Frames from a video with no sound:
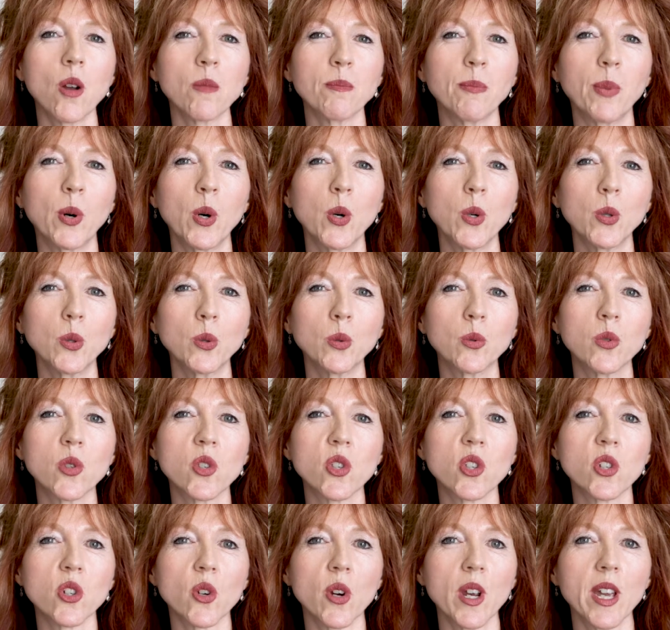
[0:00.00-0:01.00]
on pulled
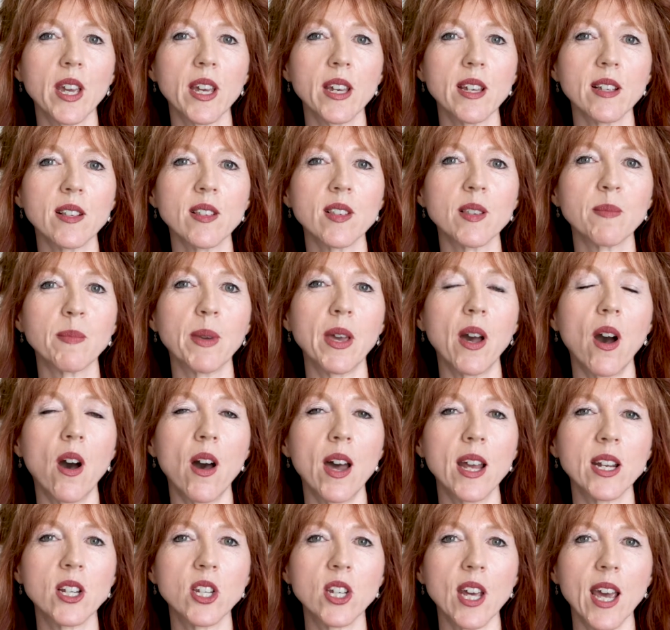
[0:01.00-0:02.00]
strings
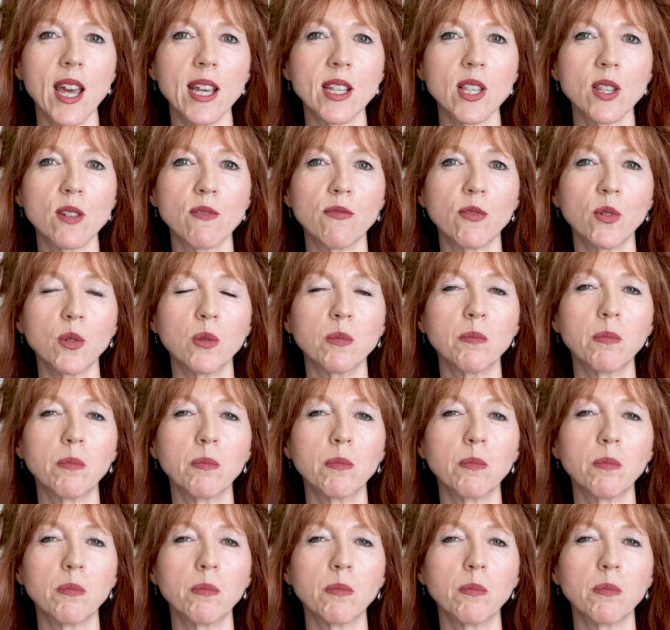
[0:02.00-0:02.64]
behind tasteful